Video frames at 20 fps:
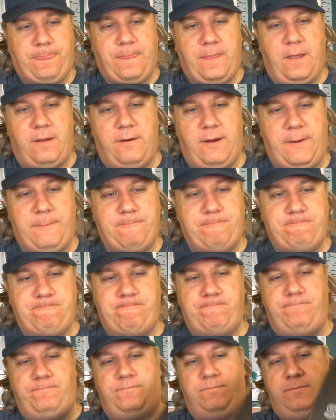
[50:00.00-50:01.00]
All right,
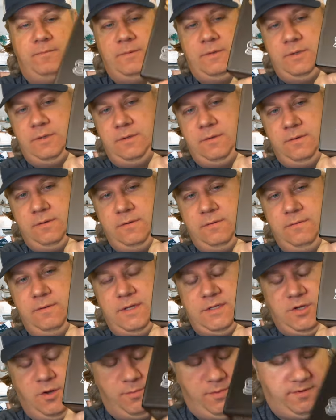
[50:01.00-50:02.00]

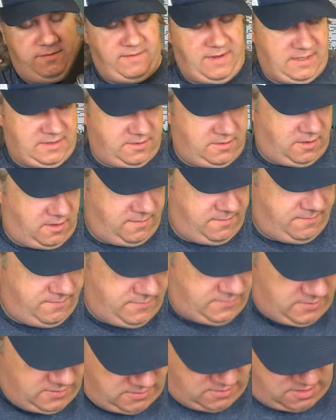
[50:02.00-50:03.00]
let's open the Van Staal.
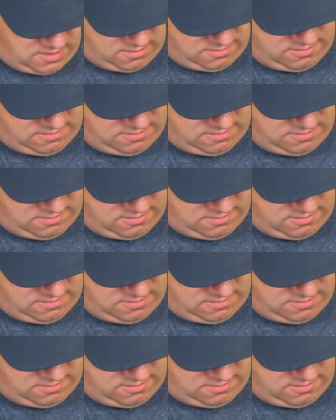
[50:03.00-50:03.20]
So,